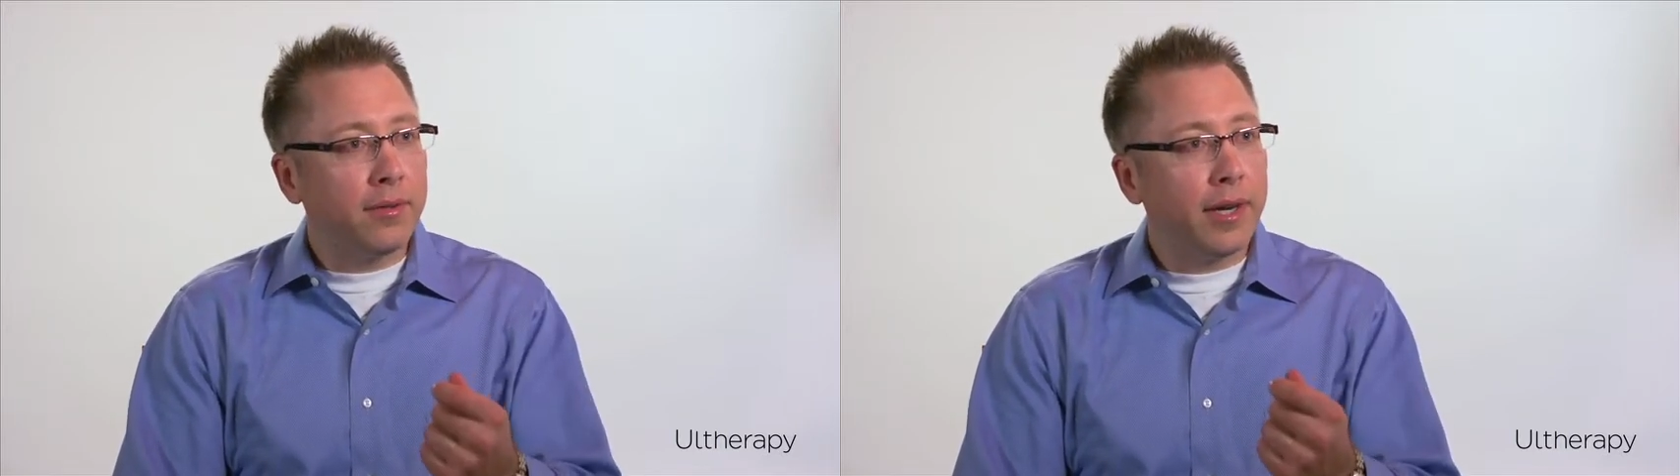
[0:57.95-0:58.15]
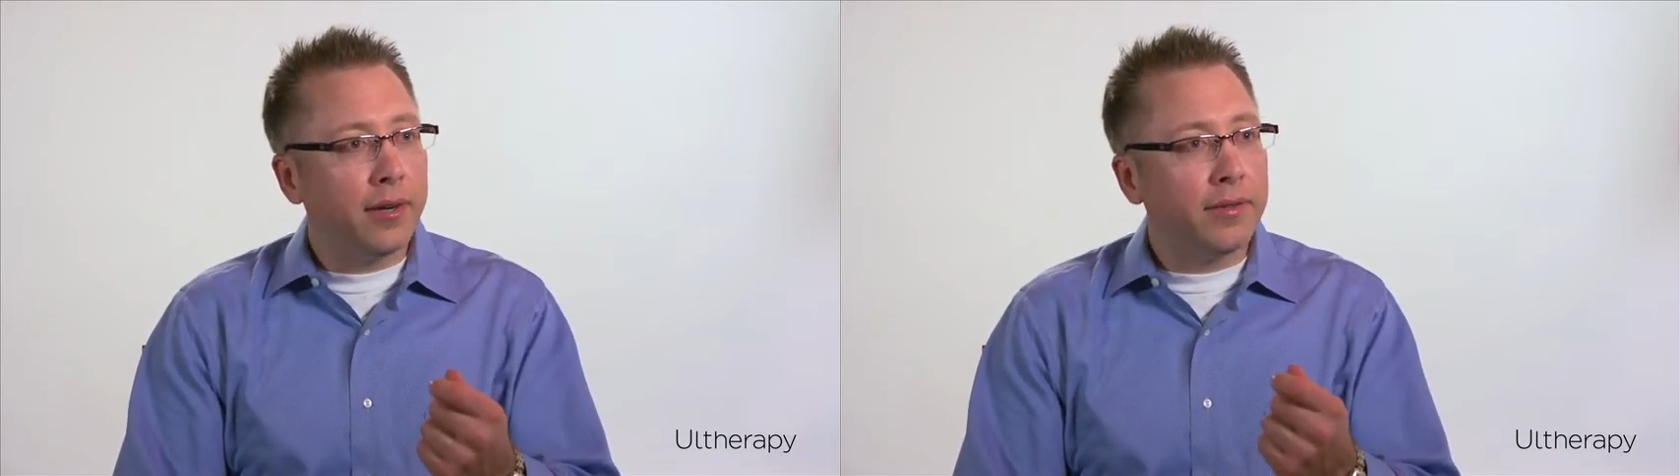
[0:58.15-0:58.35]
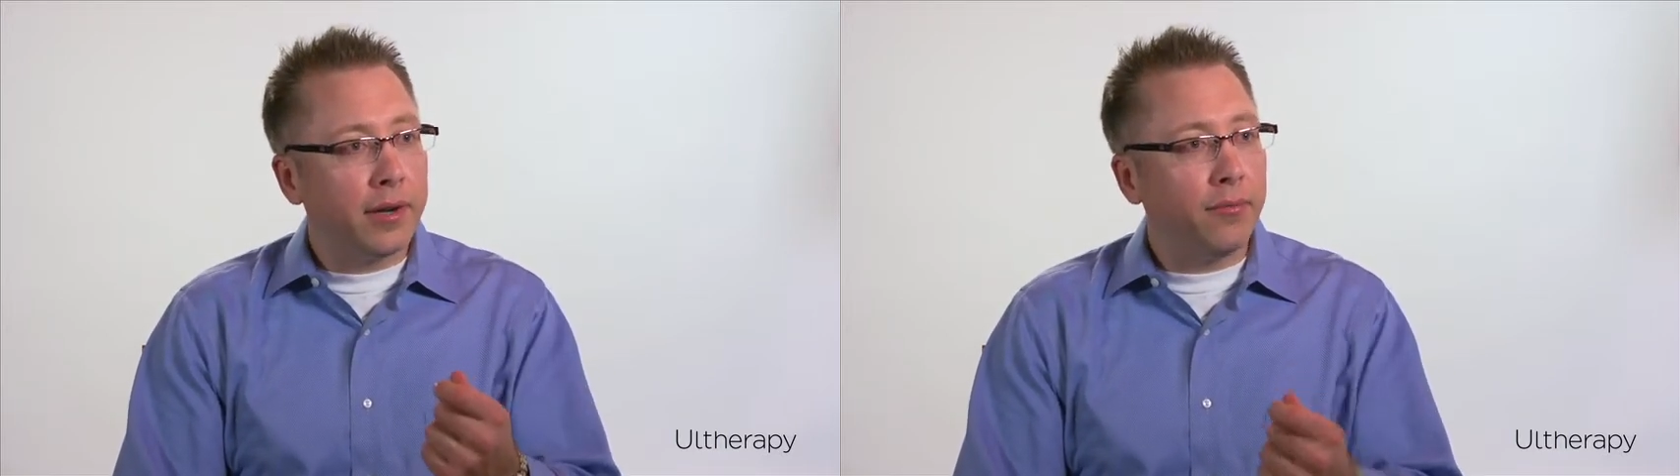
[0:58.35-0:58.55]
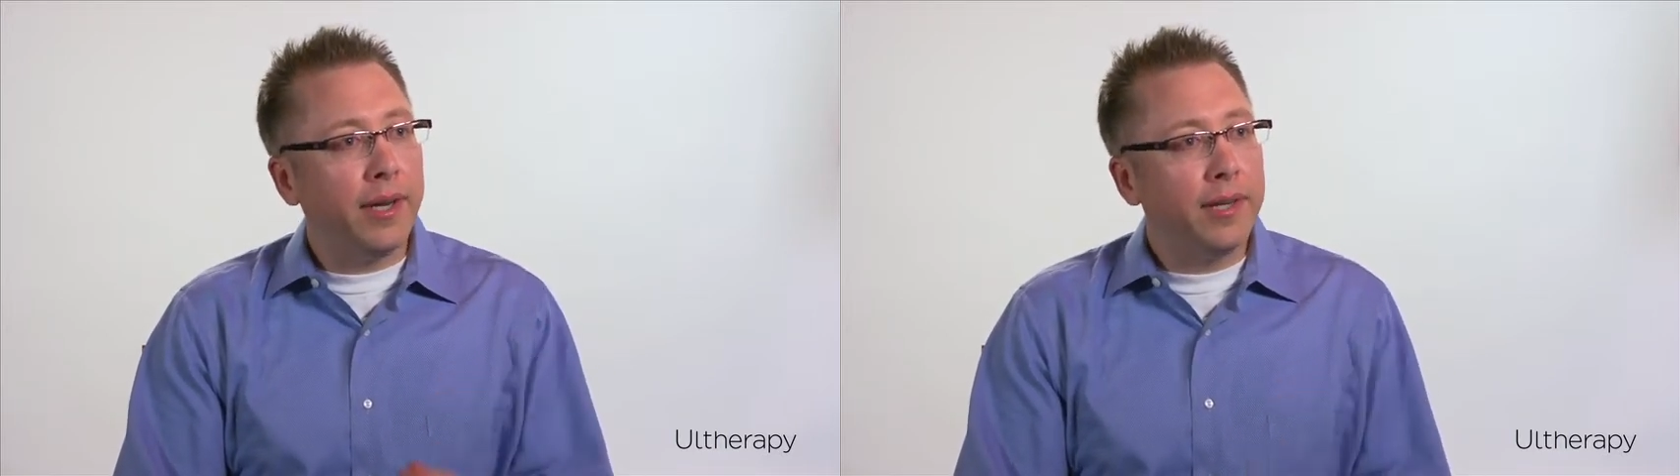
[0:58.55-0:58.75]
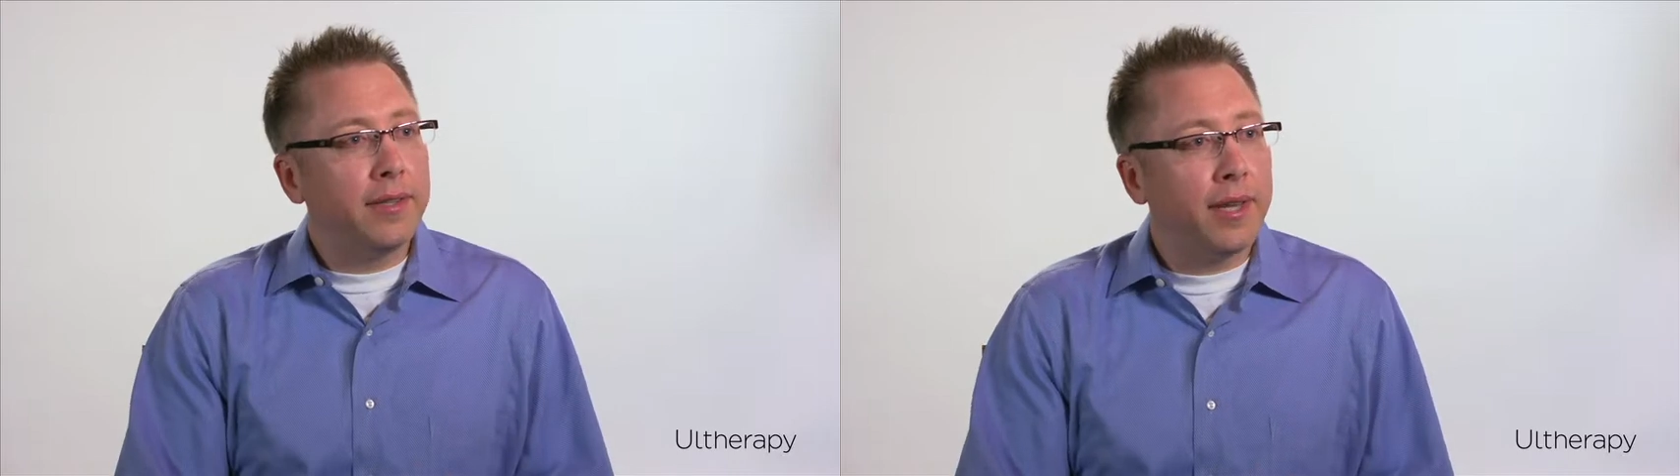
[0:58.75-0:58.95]
layers that
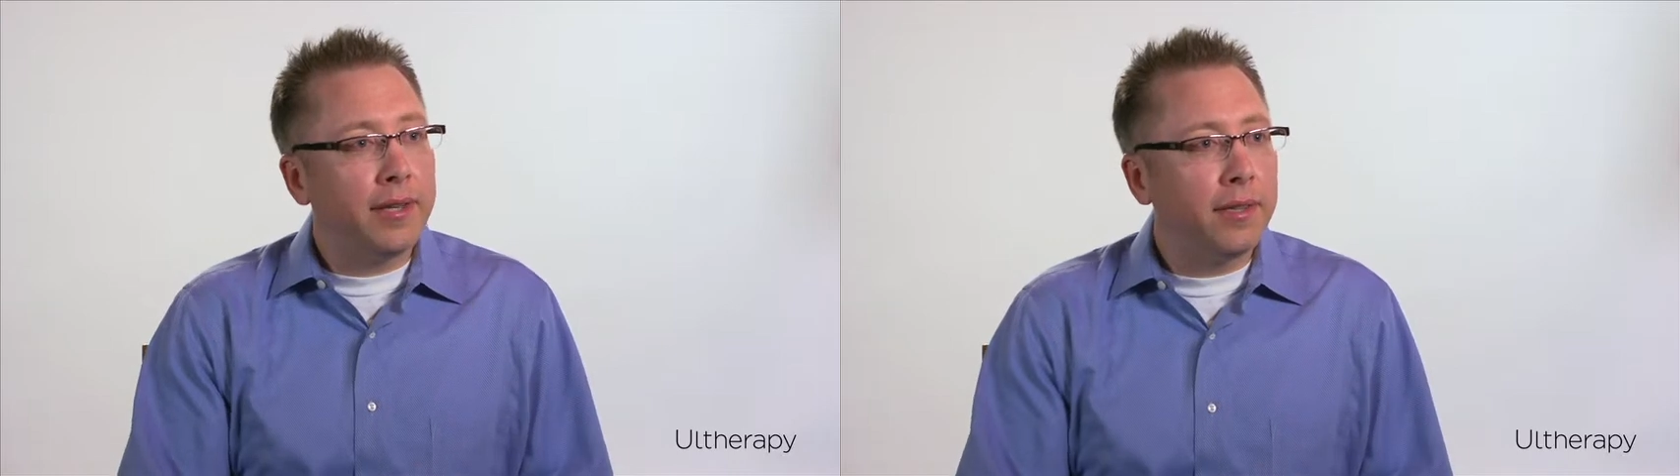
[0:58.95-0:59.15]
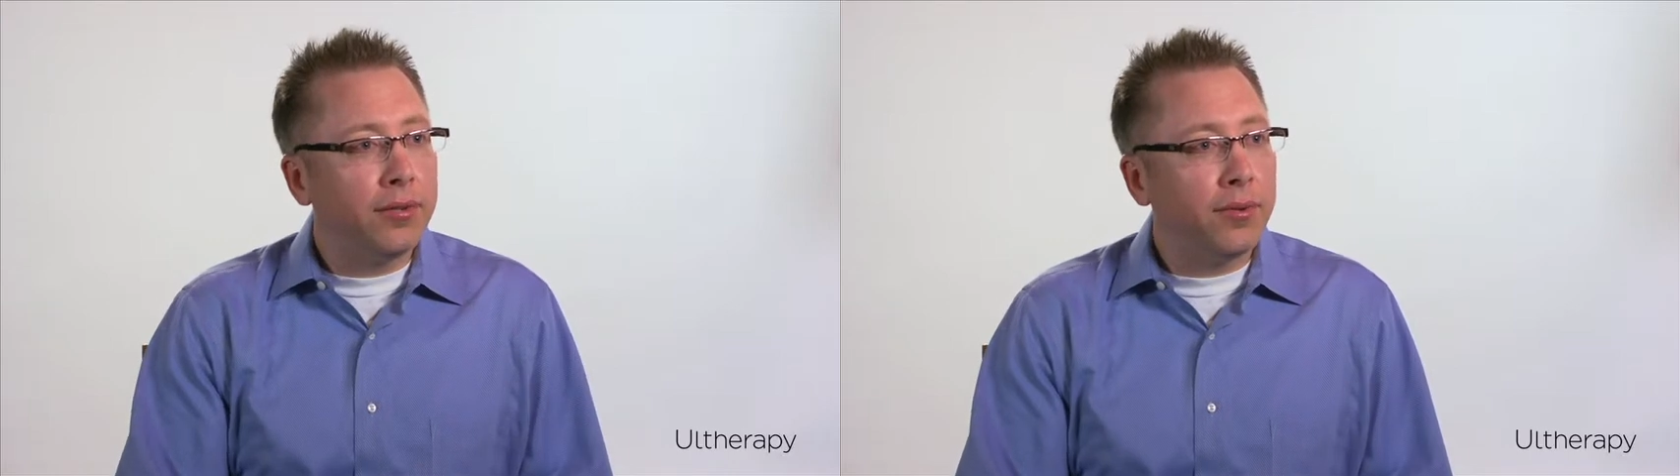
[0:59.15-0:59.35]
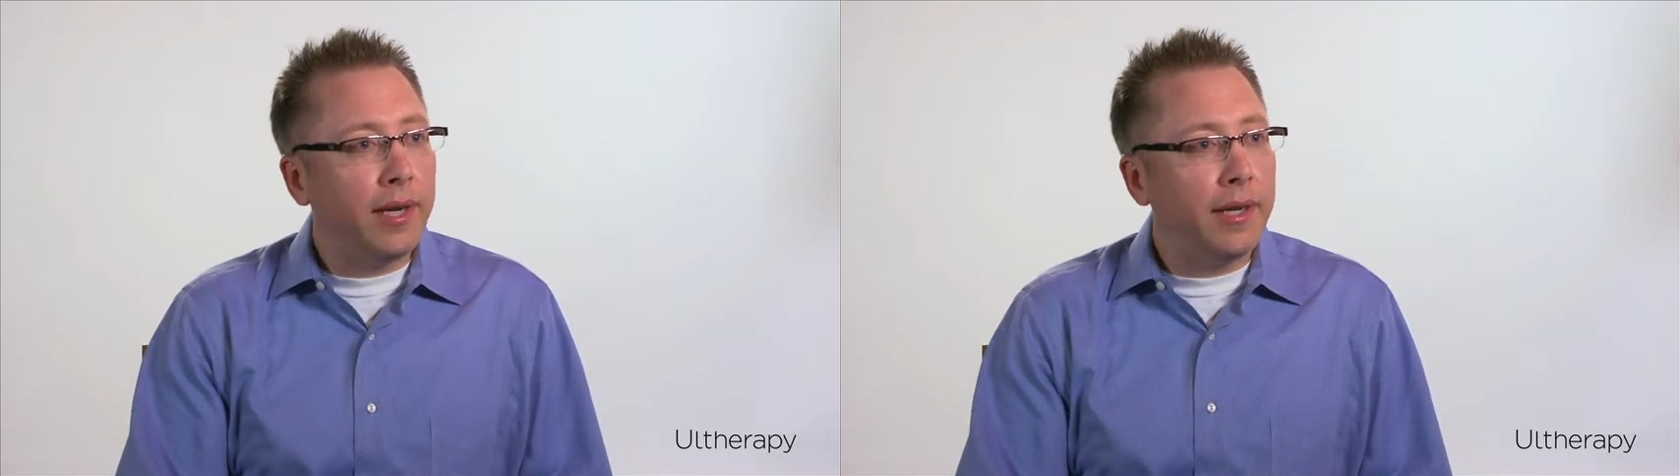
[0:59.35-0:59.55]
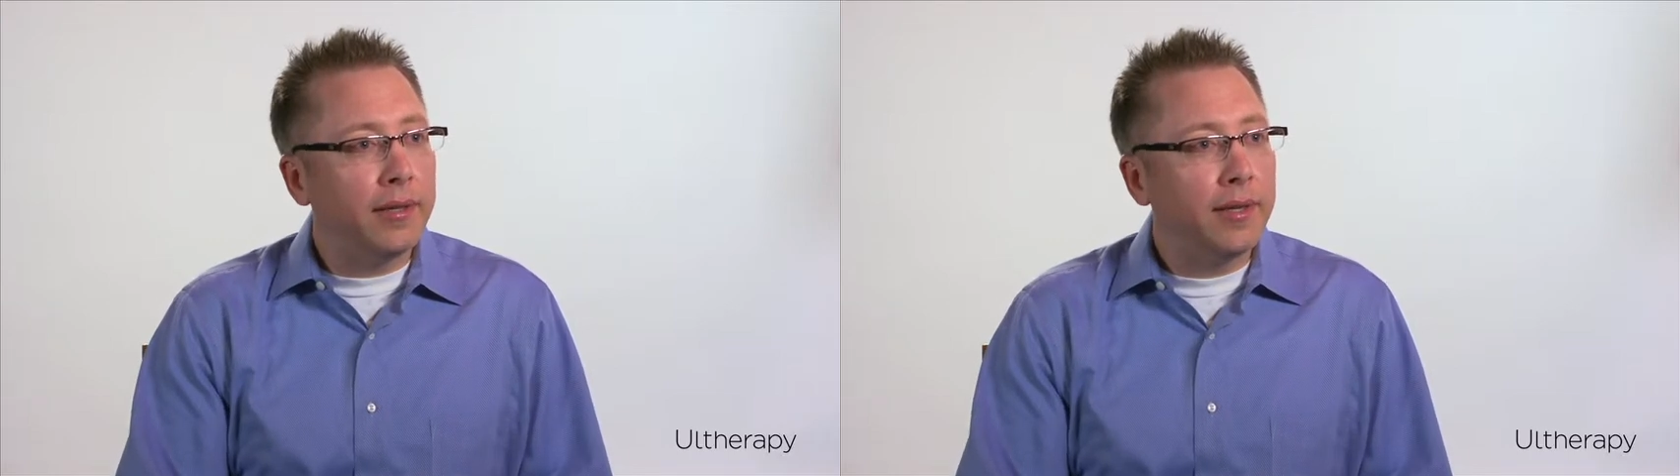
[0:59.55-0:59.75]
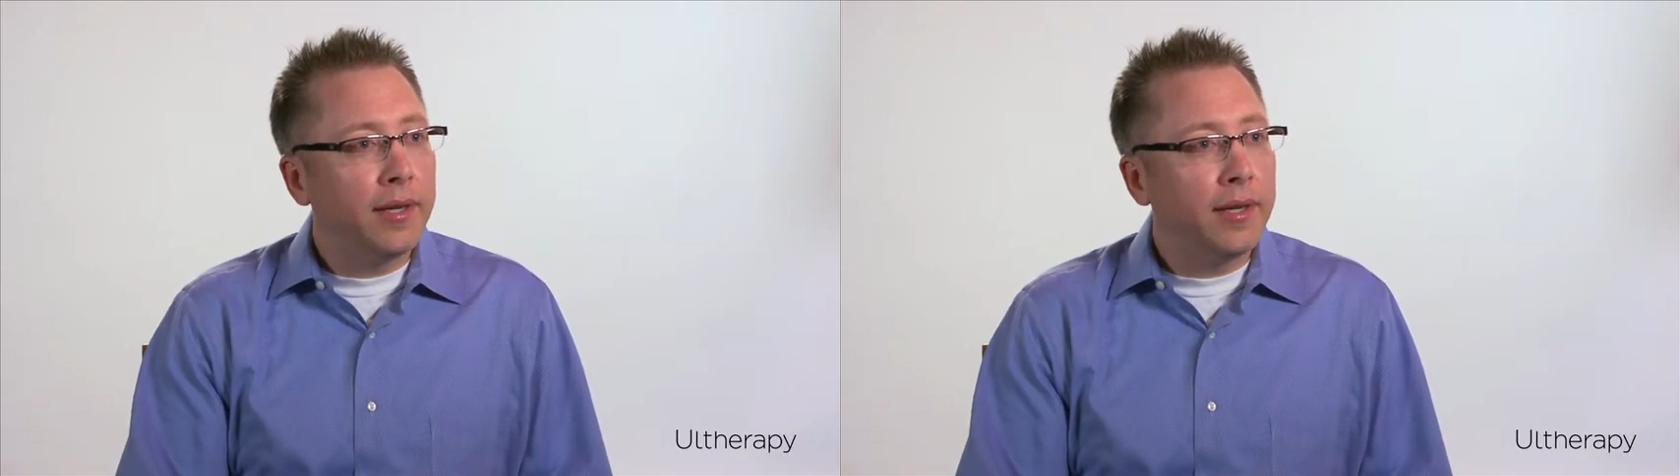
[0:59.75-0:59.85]
we intend to treat